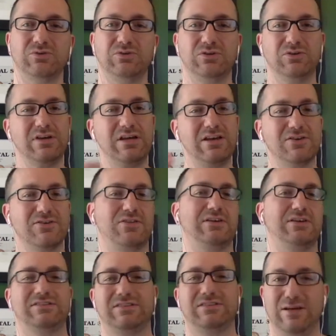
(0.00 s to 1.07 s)
you'll hear
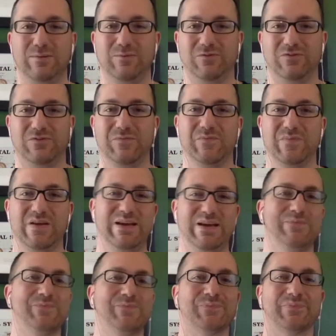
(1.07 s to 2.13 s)
this theme from
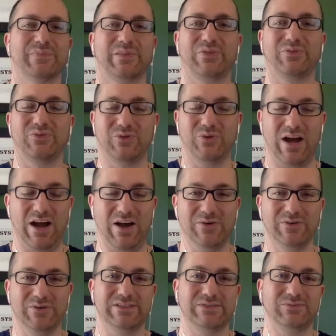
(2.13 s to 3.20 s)
me
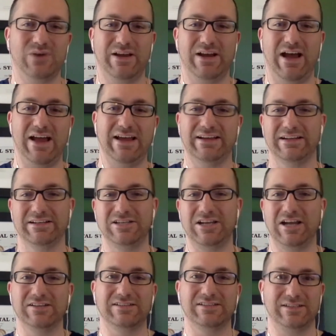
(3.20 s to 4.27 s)
throughout when I get a
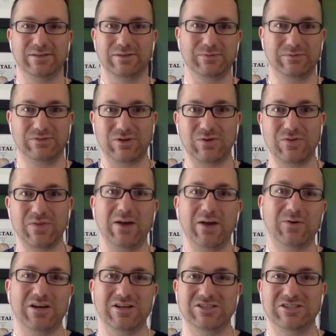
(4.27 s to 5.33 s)
chance to turn that
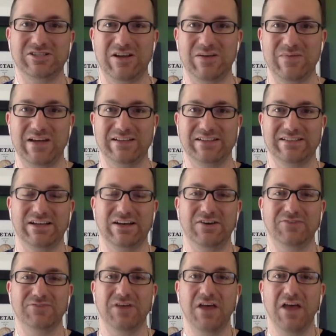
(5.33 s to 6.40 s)
question on
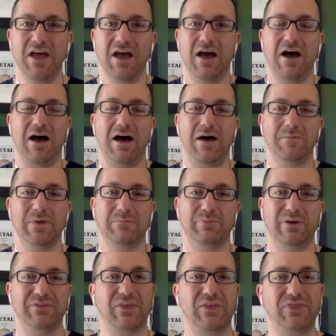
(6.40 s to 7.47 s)
myself.
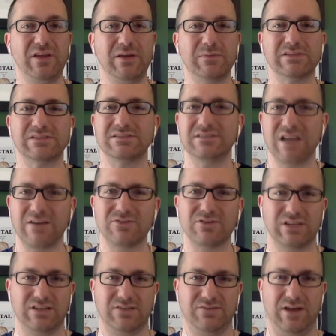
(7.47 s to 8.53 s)
But the theme is never
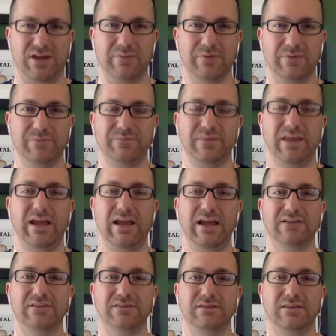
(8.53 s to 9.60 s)
give up.
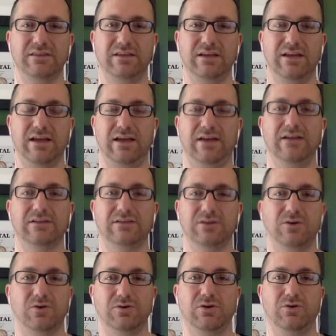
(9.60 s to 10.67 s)
And the
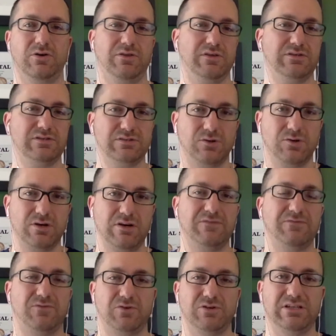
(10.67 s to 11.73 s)
anecdote or the story
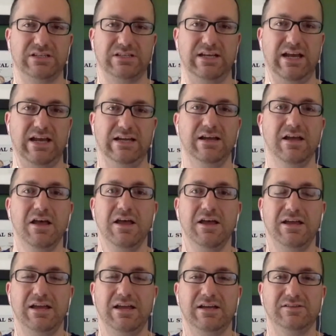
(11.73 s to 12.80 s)
for today
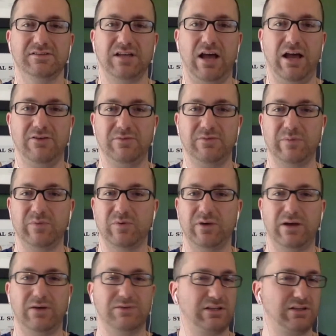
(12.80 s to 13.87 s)
is I remember when
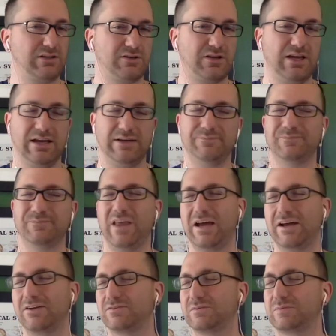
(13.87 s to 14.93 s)
I was a little kid, I
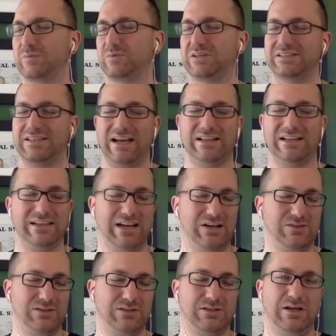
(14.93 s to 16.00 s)
don't remember exactly how
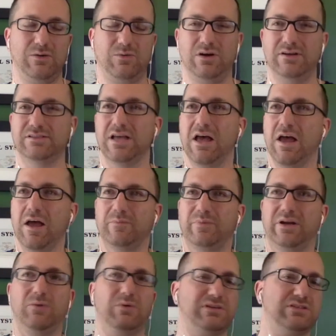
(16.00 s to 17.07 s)
little I was, but
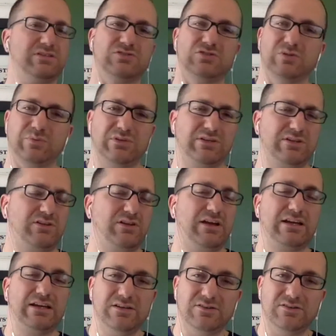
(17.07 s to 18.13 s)
it wasn't super little,
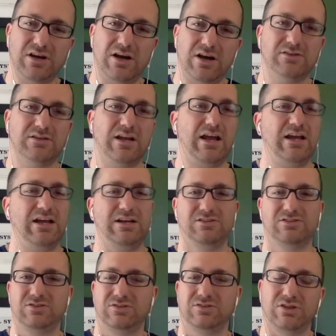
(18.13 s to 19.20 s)
like kindergarten
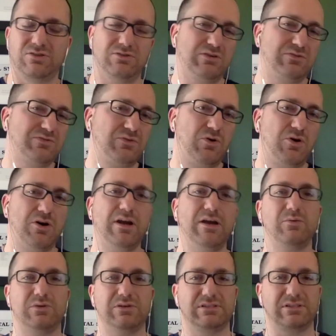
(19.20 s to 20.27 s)
aged or 3 or 4.
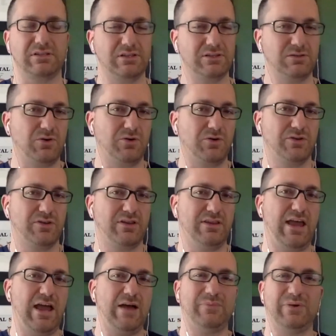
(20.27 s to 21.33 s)
It was a little older than
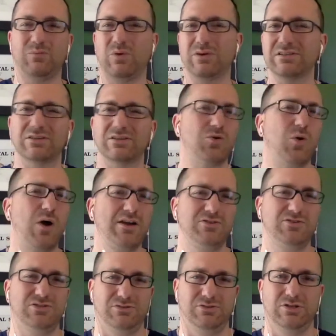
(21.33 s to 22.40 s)
that, but it wasn't quite
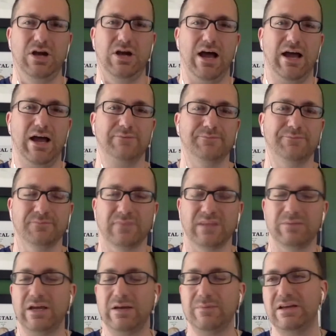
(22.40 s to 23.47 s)
junior high.
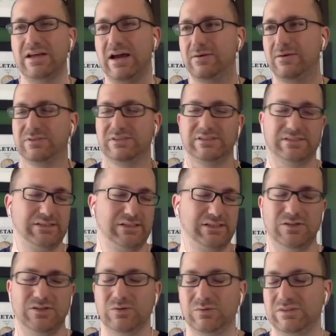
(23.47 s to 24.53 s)
Maybe I was,
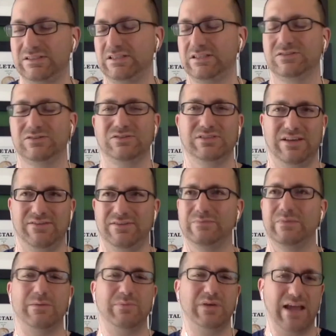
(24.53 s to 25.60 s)
6 or 7,
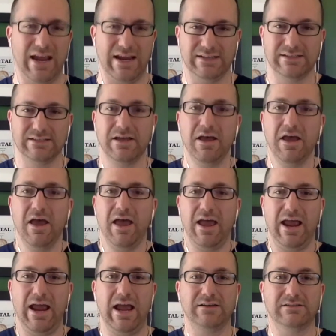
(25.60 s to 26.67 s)
maybe 8.
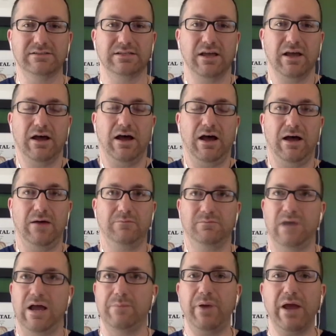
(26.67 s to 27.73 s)
And
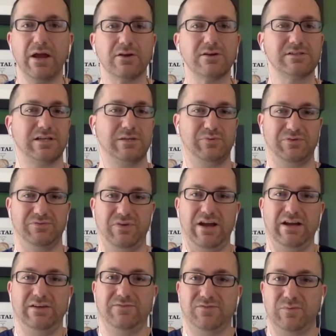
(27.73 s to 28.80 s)
my parents had
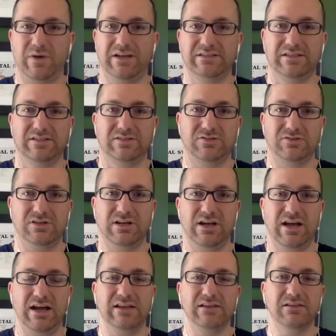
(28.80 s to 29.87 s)
provided for my sister and
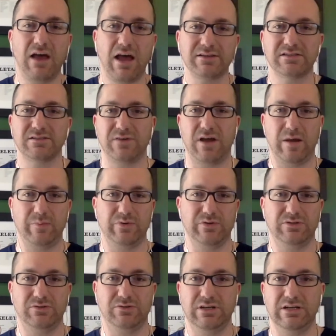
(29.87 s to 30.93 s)
I lots of
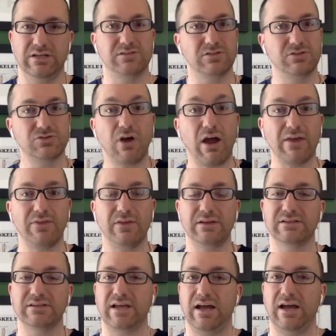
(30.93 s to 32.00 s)
opportunities to try
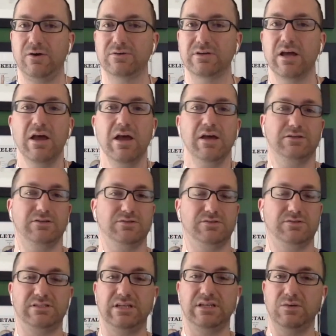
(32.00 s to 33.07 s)
things out, to
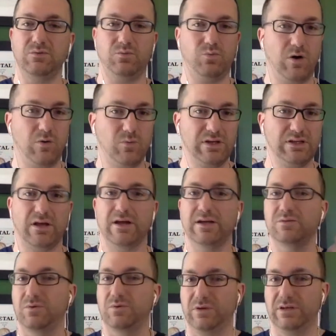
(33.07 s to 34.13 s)
see what we
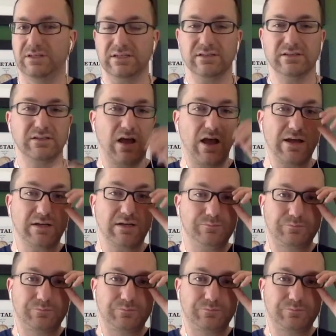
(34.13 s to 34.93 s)
liked, what we didn't like,